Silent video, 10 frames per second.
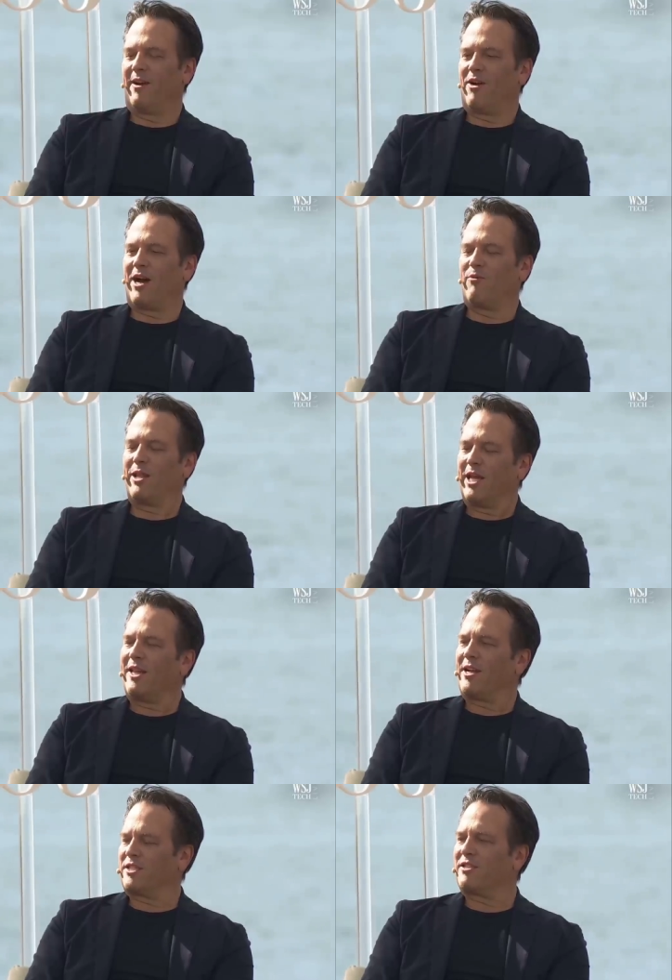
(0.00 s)
Uh, we think
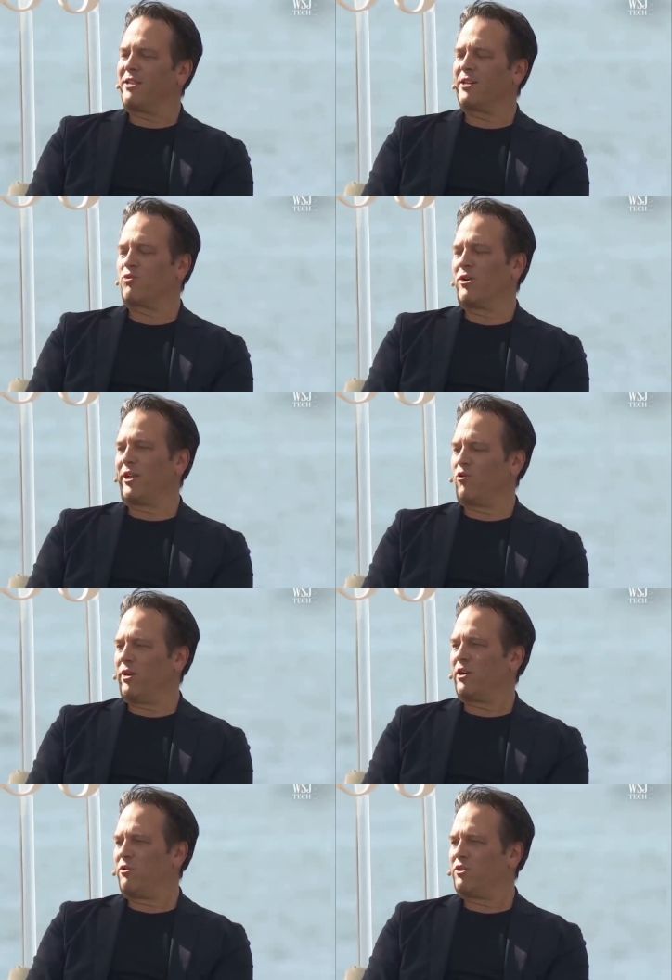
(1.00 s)
that's that's really
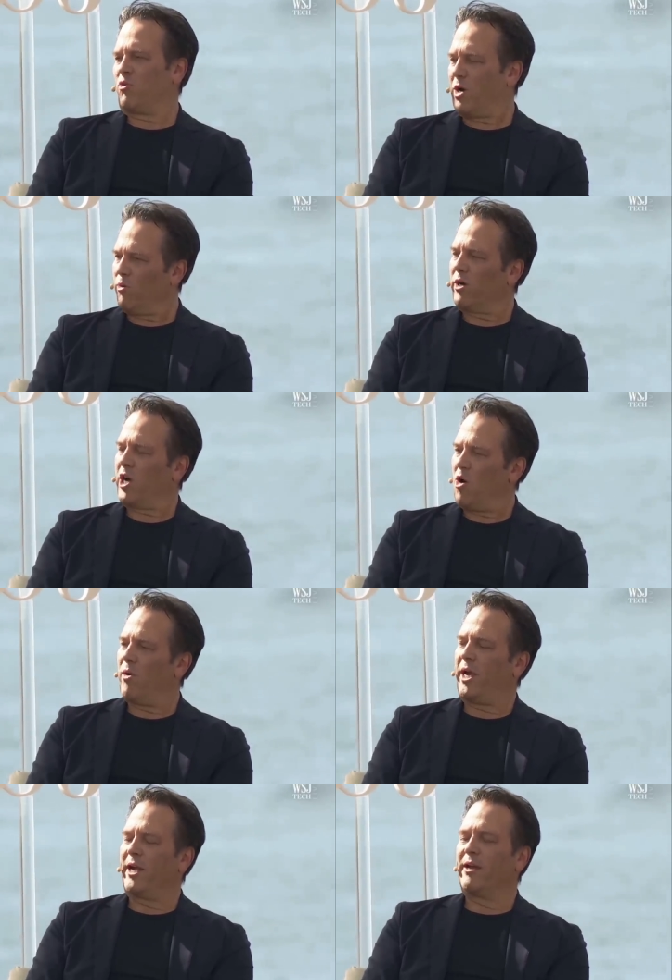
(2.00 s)
critical to where we're
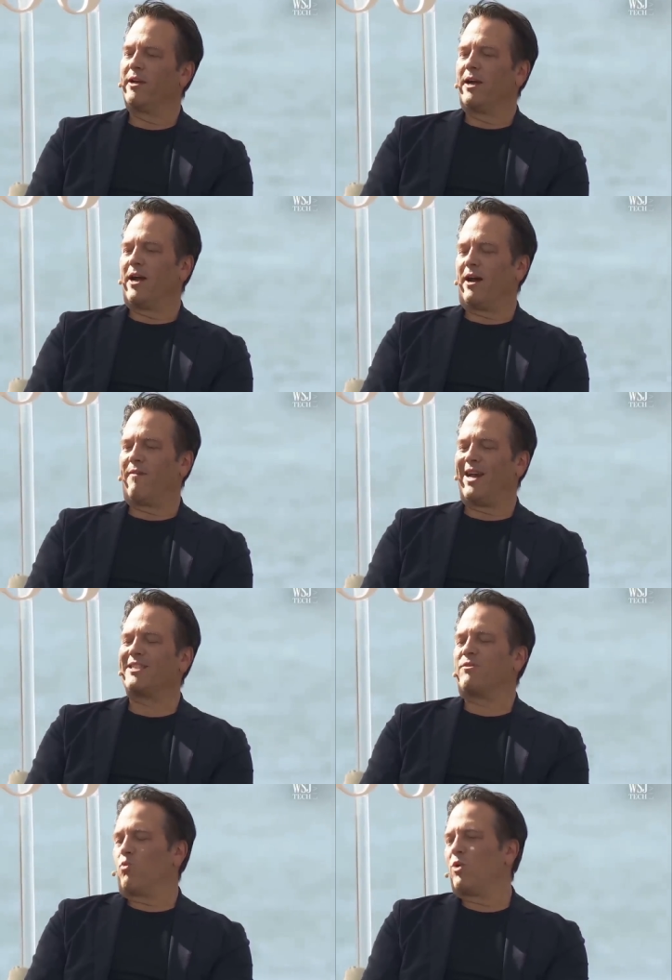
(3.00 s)
going. Um,
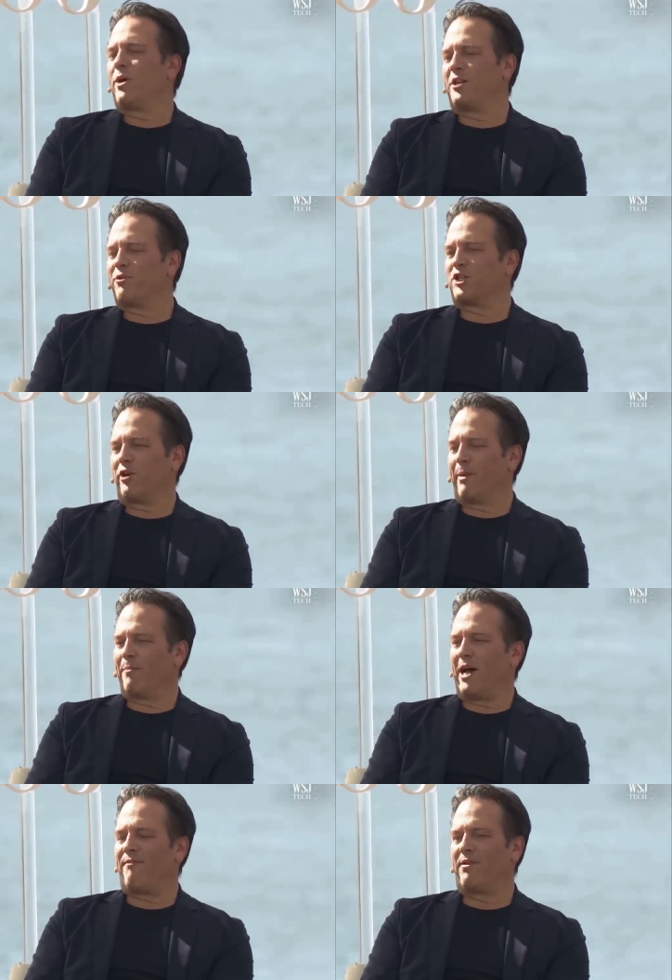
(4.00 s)
will we do a
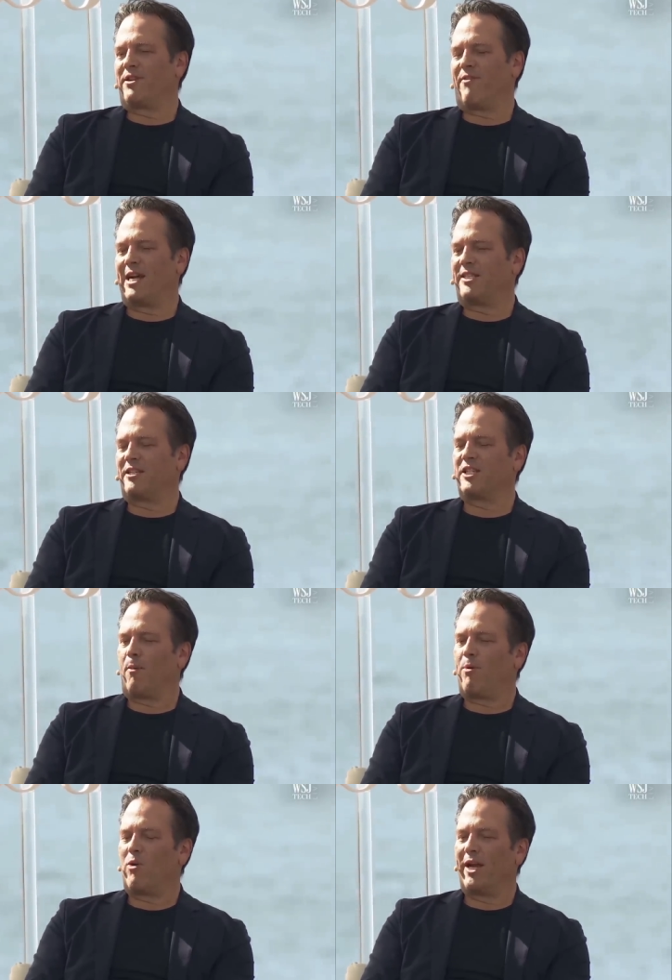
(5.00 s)
streaming uh, device at
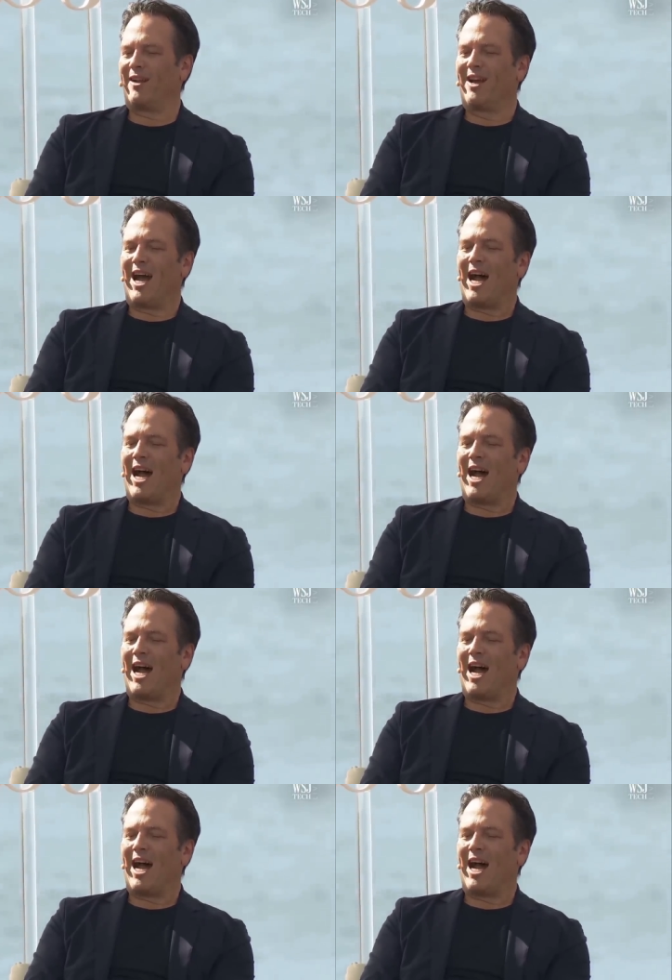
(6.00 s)
some point?